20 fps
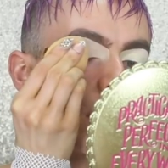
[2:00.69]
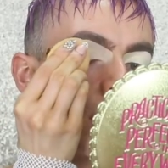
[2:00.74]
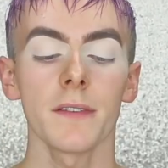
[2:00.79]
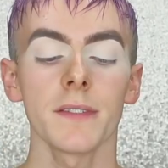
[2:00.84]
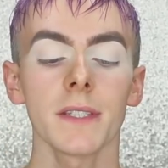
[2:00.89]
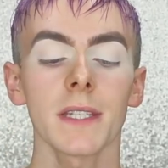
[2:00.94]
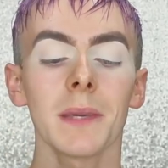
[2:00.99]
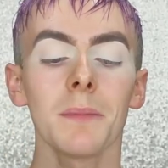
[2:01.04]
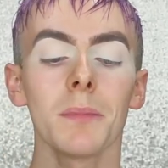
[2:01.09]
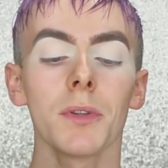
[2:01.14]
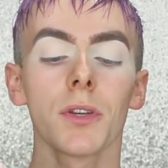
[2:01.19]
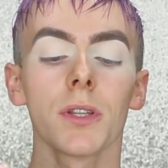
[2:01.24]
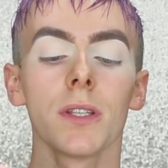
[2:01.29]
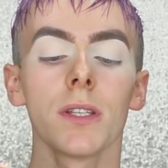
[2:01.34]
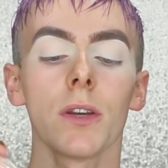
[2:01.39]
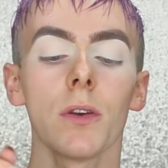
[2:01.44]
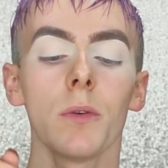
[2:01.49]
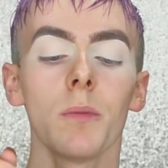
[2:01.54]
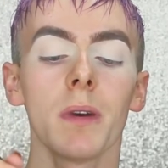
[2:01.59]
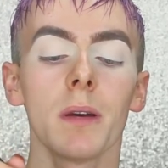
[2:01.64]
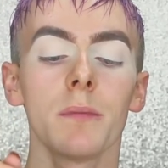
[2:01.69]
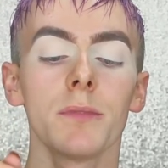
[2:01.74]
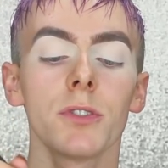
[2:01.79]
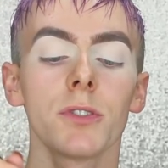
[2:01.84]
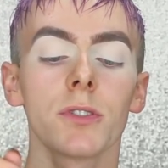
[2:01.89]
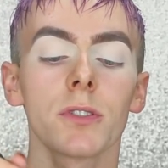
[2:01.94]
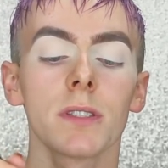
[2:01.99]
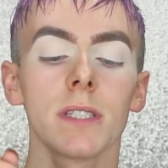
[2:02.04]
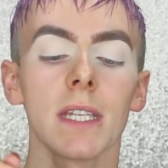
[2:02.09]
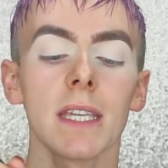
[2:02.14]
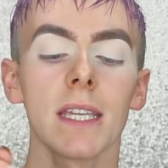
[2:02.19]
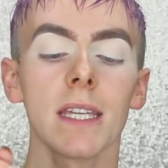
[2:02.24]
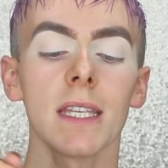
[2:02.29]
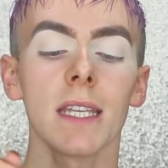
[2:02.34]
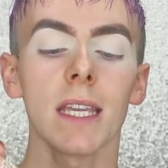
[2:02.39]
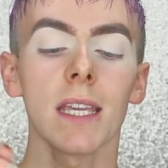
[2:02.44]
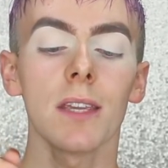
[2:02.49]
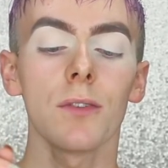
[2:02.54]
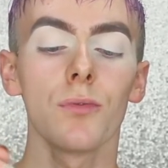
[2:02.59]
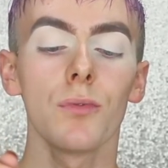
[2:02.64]
I have to keep looking down, but I'm just taking
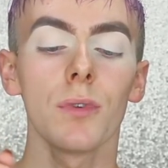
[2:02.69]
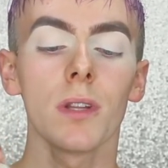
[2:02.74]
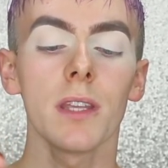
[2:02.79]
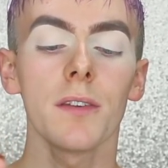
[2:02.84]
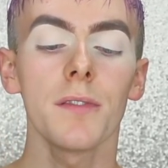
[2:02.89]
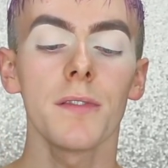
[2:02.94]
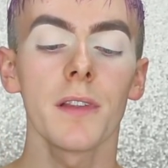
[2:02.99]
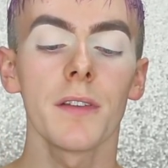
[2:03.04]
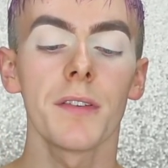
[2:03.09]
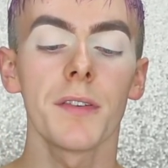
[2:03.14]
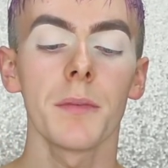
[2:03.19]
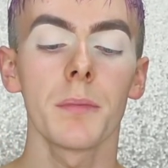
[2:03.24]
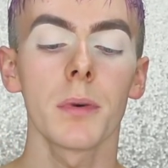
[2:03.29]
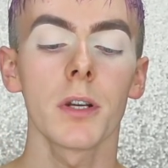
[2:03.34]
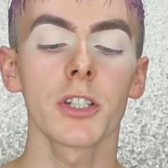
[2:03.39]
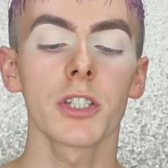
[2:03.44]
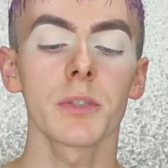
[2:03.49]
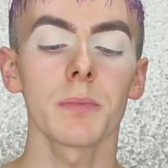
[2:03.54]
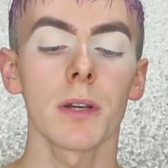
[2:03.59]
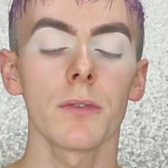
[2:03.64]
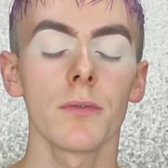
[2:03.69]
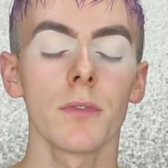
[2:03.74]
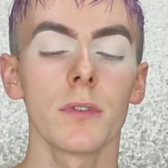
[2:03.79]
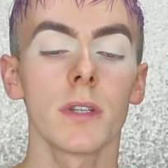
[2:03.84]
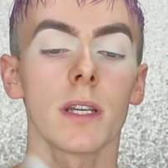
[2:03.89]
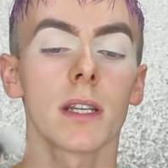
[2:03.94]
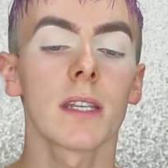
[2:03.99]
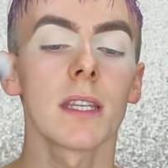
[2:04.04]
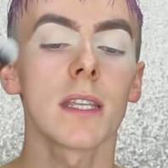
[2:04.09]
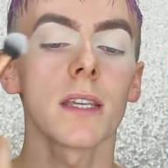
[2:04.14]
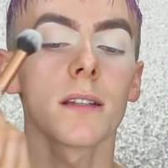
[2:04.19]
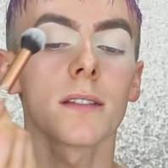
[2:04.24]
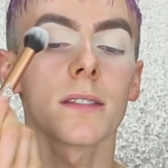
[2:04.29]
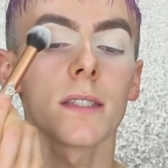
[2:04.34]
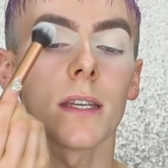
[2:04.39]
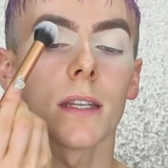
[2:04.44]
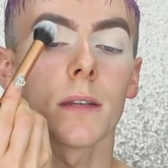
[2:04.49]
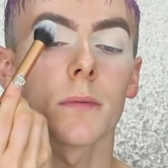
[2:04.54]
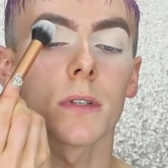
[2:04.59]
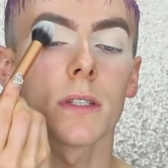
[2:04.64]
a really fluffy brush by Real Techniques
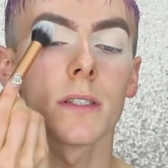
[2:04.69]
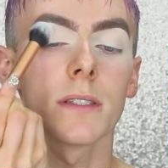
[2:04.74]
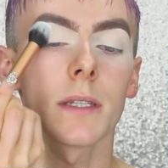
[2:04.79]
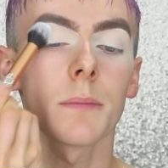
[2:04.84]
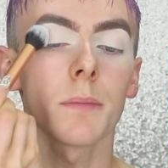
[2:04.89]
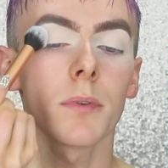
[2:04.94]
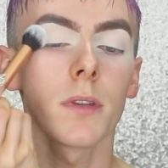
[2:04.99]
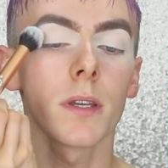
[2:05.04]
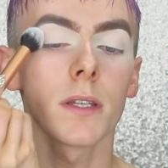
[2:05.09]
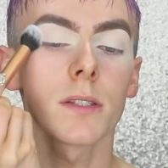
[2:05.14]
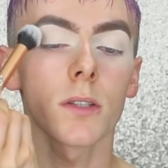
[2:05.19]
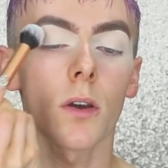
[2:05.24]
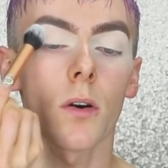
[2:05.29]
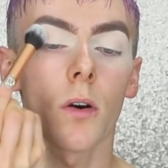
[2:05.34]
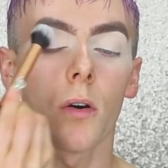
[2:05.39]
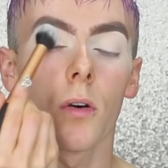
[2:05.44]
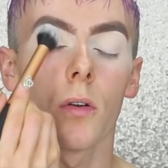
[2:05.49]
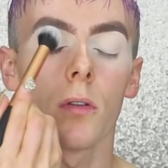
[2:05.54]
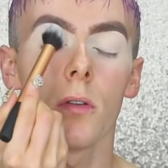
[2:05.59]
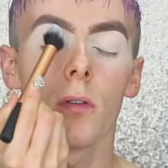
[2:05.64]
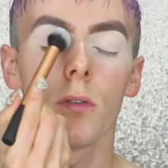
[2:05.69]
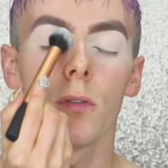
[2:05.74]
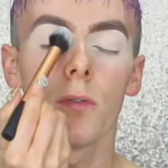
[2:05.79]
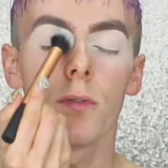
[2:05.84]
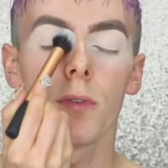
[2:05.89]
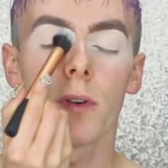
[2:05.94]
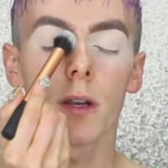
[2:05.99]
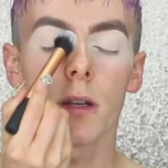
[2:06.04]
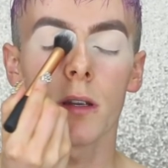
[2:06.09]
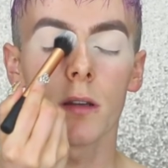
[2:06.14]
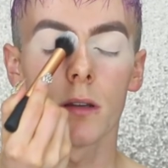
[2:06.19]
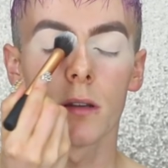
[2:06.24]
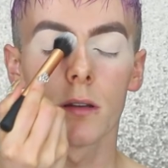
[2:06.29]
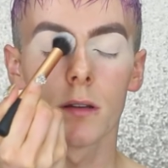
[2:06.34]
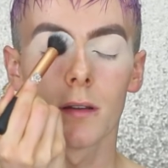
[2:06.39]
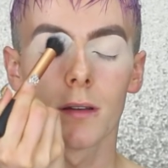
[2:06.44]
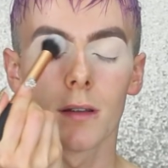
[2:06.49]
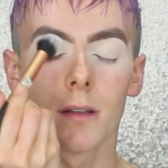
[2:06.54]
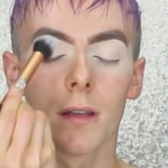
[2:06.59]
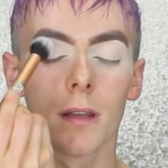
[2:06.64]
and I'm going to stipple this all over
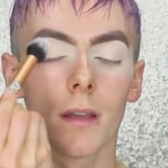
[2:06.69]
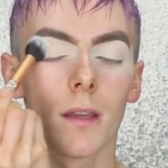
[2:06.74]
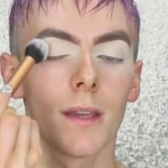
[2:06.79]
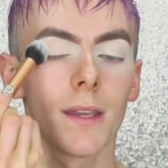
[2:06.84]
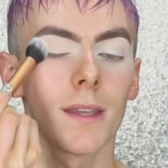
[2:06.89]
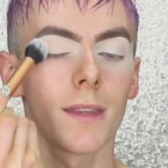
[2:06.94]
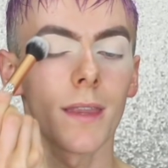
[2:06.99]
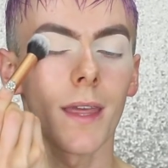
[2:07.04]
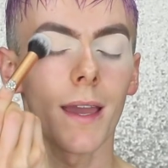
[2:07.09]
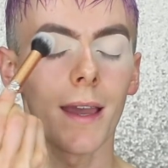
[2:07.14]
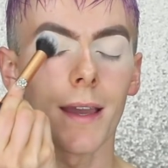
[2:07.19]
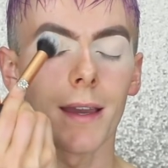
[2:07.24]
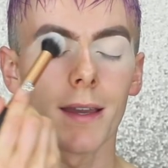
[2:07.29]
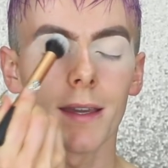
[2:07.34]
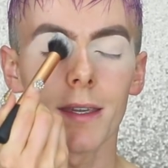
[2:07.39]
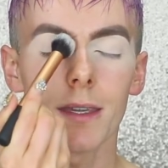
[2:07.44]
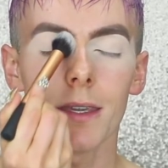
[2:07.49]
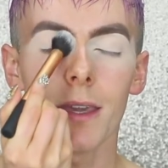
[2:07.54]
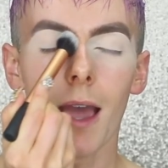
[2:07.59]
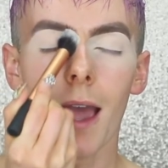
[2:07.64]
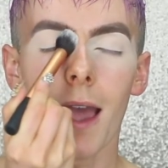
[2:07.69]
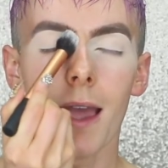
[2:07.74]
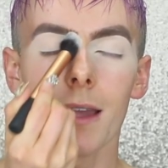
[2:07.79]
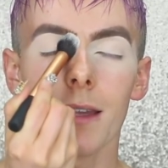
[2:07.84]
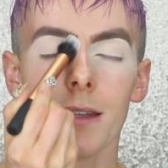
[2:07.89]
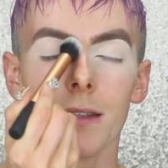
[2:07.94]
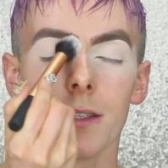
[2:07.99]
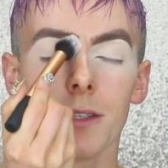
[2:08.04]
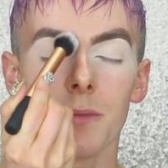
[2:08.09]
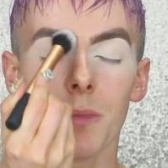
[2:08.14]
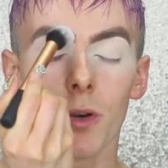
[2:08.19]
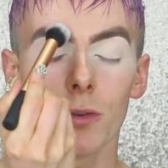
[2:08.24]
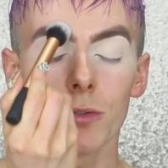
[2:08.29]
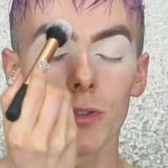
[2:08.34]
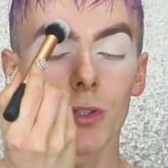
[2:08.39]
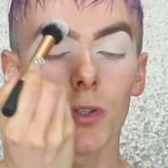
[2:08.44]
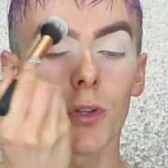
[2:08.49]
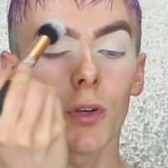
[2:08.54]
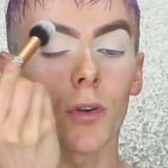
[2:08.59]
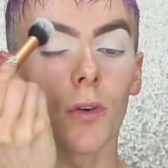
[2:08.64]
the eye, and I'm
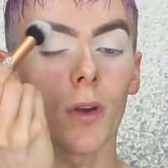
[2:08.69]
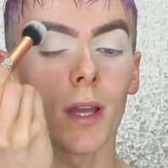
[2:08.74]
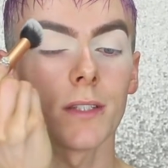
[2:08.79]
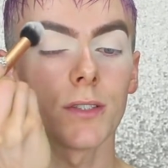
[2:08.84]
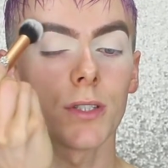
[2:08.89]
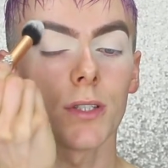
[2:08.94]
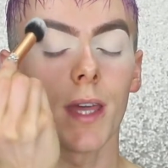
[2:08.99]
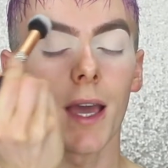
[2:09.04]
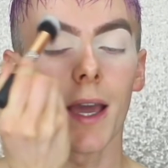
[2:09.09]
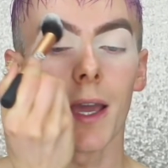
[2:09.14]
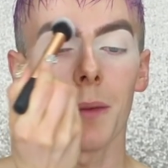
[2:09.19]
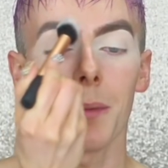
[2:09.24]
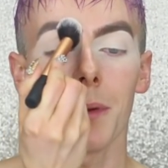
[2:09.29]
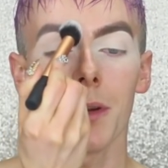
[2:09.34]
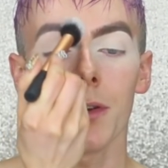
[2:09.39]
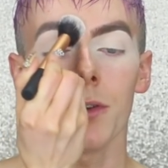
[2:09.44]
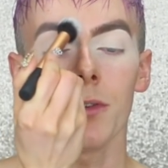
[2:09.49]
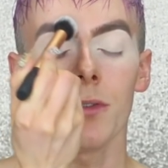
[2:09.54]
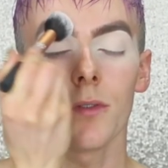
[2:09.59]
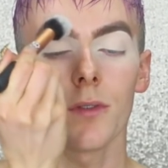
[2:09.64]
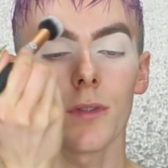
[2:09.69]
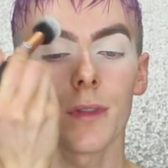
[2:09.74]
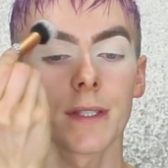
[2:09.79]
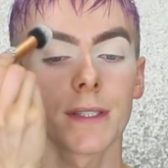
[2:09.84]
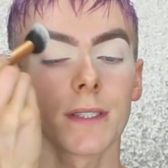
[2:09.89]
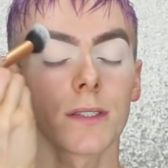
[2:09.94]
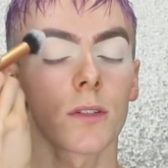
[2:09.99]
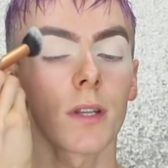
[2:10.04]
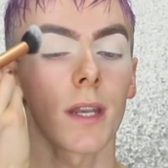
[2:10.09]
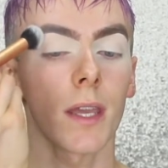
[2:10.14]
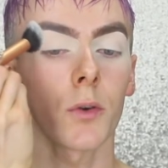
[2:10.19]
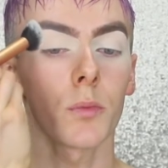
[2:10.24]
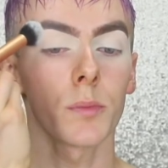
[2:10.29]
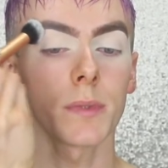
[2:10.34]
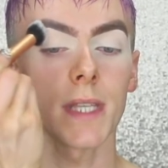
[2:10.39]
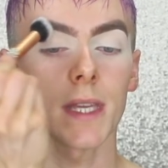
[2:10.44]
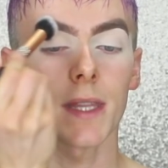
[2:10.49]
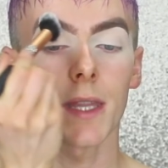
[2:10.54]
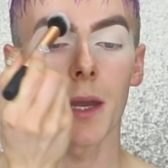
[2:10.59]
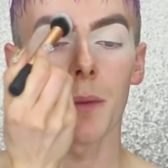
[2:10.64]
also going to go into the eyebrow. This is going to help
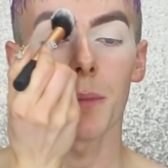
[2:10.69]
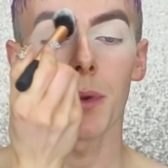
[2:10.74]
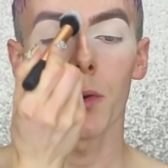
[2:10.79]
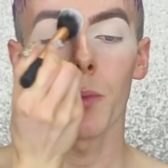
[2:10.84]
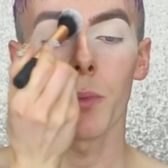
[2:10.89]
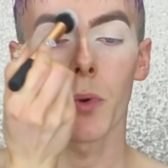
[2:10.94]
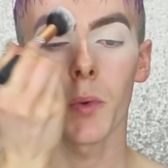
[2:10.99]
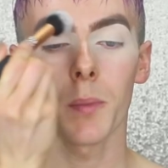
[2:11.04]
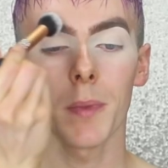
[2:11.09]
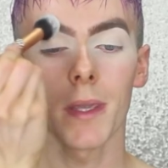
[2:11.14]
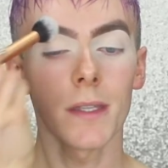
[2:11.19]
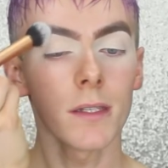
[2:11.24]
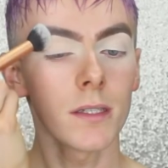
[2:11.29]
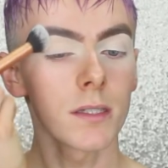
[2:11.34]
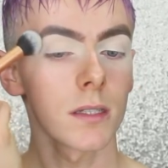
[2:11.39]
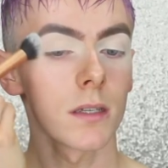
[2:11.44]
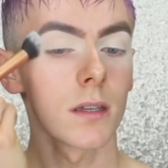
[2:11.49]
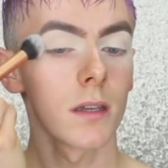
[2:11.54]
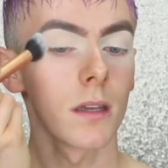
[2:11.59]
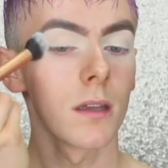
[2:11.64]
set that brow pomade.